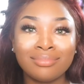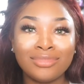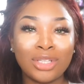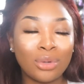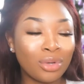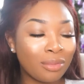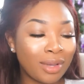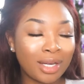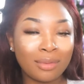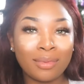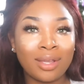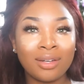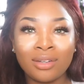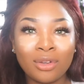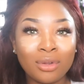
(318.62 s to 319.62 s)
don't nobody
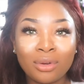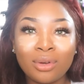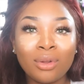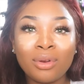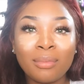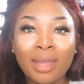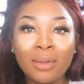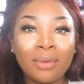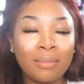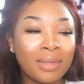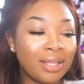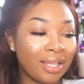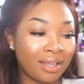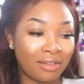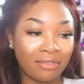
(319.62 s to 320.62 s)
want to
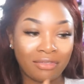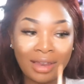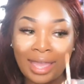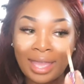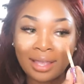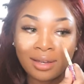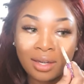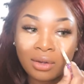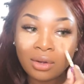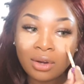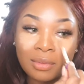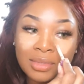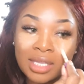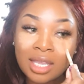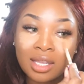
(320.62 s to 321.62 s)
be looking flat, you know
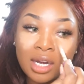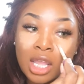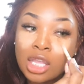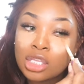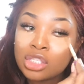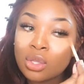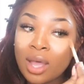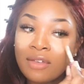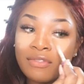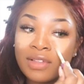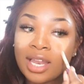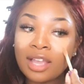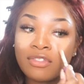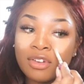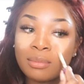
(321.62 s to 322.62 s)
what I'm saying? So I
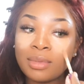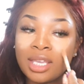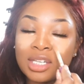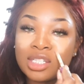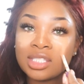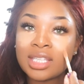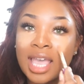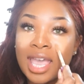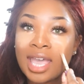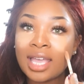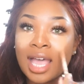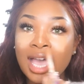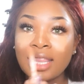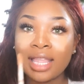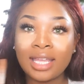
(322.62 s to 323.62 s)
feel like for me, it just
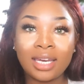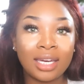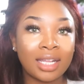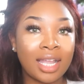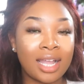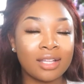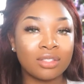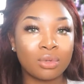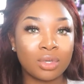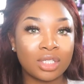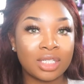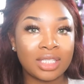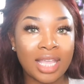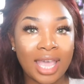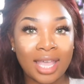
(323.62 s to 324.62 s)
highlighting and contour
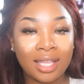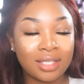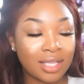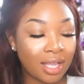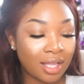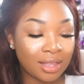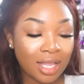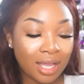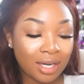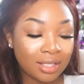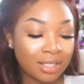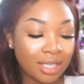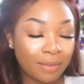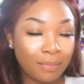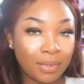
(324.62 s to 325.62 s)
just adds like a lot
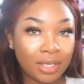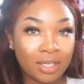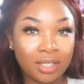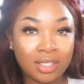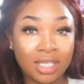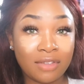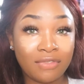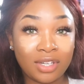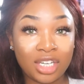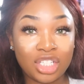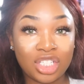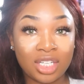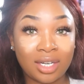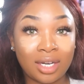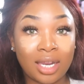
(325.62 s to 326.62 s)
of
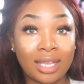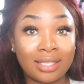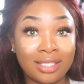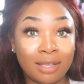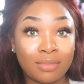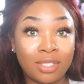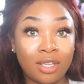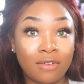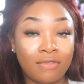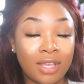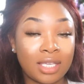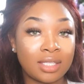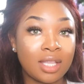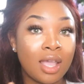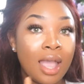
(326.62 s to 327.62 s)
definition and like depth to your
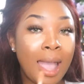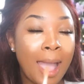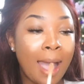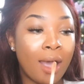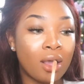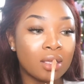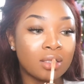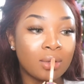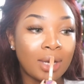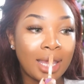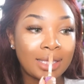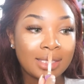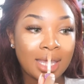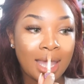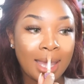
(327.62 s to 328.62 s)
face. I also
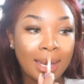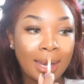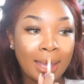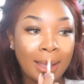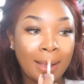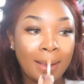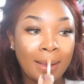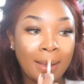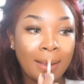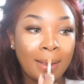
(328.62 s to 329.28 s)
like to highlight